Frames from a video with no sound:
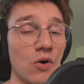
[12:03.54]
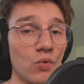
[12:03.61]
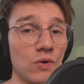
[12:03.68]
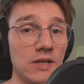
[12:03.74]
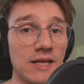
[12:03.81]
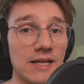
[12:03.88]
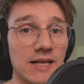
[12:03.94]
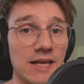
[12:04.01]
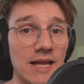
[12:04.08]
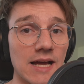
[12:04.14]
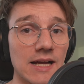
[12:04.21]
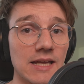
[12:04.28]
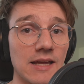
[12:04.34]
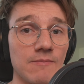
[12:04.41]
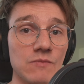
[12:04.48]
Hollyland
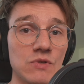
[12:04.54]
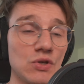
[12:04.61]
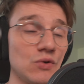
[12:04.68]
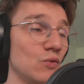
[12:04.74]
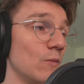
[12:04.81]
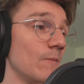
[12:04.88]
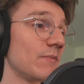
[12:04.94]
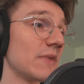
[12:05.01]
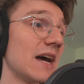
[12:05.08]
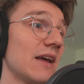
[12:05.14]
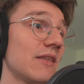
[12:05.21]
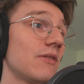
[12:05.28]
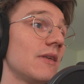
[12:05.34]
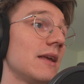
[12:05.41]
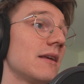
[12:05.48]
Lark M2.
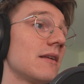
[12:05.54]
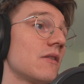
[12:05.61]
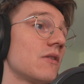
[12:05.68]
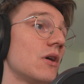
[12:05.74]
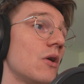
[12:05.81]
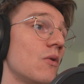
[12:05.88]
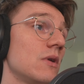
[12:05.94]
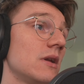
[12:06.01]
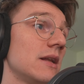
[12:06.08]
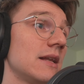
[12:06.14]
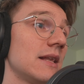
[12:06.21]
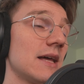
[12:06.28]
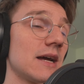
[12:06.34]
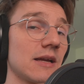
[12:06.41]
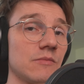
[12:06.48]
I think the
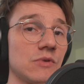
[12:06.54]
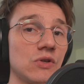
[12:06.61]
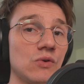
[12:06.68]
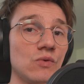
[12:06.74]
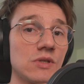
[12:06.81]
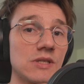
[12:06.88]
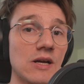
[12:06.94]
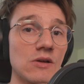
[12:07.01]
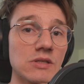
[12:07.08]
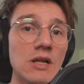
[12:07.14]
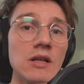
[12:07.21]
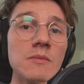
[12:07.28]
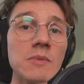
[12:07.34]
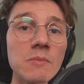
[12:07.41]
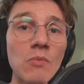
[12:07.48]
Hollyland Lark M2 sounds a
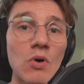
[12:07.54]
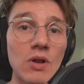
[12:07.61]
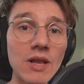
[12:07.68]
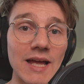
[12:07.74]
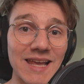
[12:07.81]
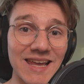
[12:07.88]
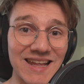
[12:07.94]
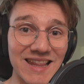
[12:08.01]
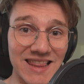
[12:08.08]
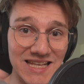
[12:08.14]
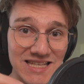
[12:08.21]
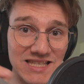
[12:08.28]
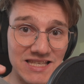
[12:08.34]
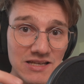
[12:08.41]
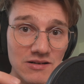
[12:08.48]
little bit more like
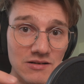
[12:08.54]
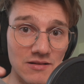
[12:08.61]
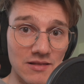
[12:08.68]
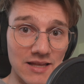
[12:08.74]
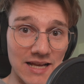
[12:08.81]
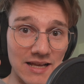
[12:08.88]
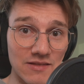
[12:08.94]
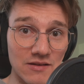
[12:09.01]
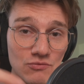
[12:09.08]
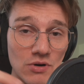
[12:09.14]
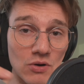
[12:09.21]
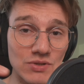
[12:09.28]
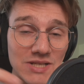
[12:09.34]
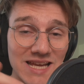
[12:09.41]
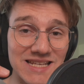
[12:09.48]
this here, like the
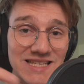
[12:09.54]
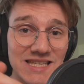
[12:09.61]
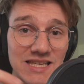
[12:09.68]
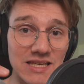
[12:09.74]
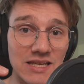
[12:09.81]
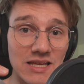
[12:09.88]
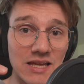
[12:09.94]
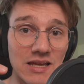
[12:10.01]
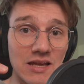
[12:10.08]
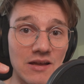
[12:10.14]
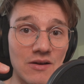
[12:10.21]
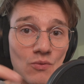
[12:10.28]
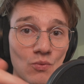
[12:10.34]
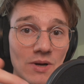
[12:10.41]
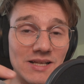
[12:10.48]
RØDE
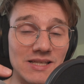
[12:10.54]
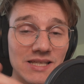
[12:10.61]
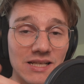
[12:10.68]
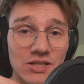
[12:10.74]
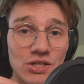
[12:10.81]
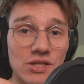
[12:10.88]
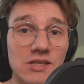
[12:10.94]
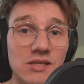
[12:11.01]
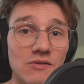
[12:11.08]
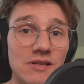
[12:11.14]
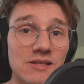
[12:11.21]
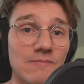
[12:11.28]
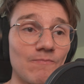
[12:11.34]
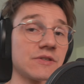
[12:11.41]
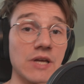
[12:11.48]
NT1 Signature
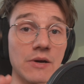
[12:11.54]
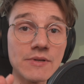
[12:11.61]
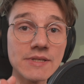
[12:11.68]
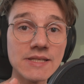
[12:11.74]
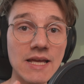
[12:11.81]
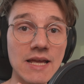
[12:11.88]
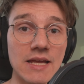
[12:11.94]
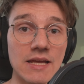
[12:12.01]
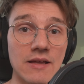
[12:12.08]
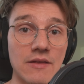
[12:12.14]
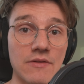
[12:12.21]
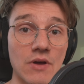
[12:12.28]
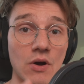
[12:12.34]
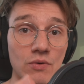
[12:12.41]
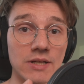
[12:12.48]
Series. So I would say
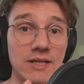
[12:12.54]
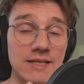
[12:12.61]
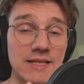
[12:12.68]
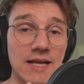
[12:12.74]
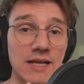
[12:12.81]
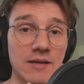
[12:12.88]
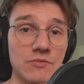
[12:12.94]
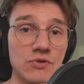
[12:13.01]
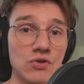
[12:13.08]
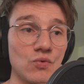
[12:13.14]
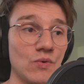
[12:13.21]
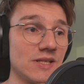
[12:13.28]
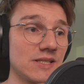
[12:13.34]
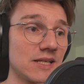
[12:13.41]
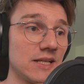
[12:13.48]
the Hollyland Lark
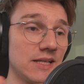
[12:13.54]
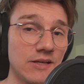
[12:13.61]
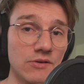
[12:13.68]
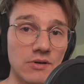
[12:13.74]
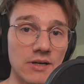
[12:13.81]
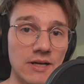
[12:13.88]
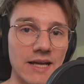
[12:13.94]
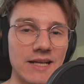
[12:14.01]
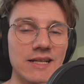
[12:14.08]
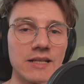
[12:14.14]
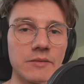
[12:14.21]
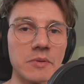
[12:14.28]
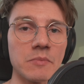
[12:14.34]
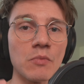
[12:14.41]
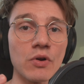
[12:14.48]
M2 is clearer and a
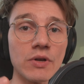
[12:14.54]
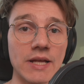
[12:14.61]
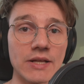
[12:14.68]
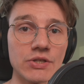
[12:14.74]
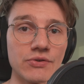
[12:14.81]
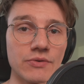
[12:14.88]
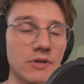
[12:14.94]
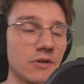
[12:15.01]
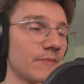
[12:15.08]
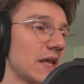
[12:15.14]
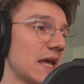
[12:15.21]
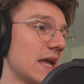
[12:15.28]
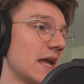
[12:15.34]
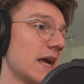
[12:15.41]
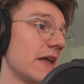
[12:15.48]
little bit more natural,
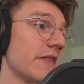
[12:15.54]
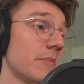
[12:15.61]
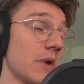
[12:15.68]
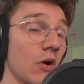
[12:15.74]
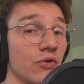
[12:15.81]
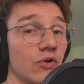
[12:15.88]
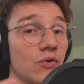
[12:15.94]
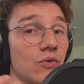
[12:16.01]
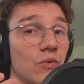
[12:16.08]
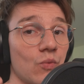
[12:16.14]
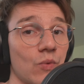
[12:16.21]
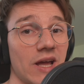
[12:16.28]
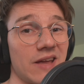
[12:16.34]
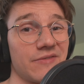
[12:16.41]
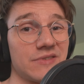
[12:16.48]
and the Maono
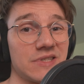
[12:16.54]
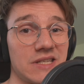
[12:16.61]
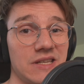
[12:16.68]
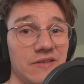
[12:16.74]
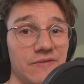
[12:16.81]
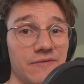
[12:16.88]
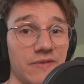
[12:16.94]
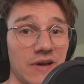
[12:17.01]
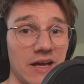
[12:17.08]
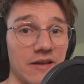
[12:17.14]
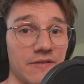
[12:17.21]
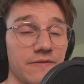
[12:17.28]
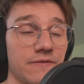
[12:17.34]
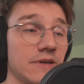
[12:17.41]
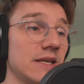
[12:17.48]
Wave
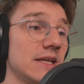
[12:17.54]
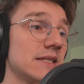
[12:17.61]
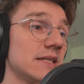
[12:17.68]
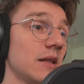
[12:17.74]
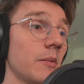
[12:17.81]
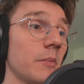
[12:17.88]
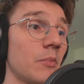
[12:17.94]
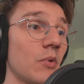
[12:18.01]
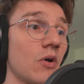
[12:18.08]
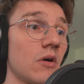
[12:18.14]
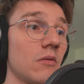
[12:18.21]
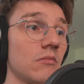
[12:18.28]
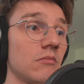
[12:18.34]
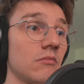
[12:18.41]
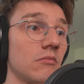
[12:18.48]
T5 is a little bit
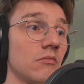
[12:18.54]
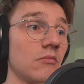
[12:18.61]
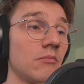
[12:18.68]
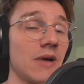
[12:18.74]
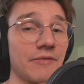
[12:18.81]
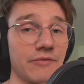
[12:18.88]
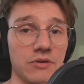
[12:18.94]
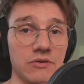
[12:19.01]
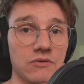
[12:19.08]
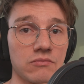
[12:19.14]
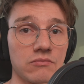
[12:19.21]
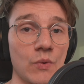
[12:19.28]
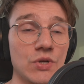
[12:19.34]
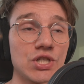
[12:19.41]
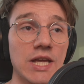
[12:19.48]
more muffled,
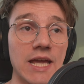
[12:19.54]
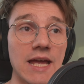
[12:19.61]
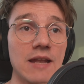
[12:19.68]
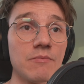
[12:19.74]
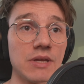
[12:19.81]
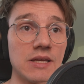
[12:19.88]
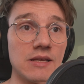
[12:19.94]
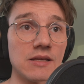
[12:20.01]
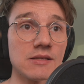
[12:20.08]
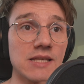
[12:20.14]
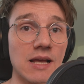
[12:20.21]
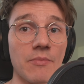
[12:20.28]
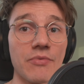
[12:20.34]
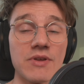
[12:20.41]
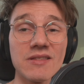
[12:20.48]
which can be
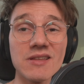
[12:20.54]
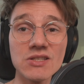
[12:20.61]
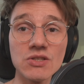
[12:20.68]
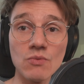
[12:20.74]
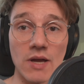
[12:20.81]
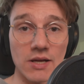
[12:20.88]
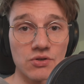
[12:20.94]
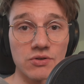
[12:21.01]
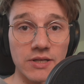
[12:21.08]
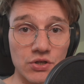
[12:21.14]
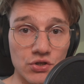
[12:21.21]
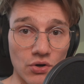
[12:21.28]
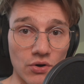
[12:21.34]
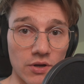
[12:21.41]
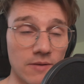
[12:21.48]
something that you actually
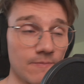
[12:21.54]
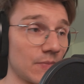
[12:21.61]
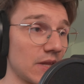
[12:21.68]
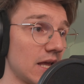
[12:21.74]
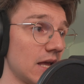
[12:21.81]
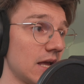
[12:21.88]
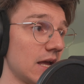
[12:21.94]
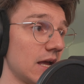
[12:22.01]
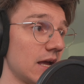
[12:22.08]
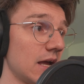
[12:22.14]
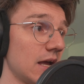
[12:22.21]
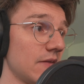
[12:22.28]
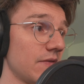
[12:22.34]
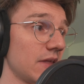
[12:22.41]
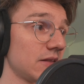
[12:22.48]
enjoy
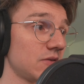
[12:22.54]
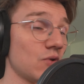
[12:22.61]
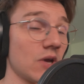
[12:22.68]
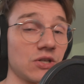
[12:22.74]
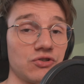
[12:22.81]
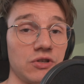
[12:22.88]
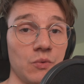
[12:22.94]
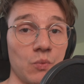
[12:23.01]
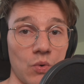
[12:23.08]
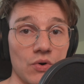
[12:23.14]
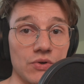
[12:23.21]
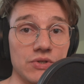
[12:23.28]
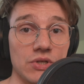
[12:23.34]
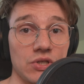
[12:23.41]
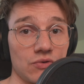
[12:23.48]
and that you actually
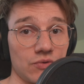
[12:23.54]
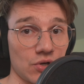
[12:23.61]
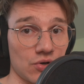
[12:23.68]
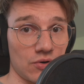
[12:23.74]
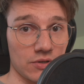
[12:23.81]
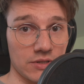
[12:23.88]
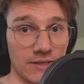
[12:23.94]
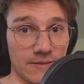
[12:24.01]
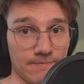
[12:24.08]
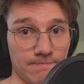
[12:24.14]
want in your recording.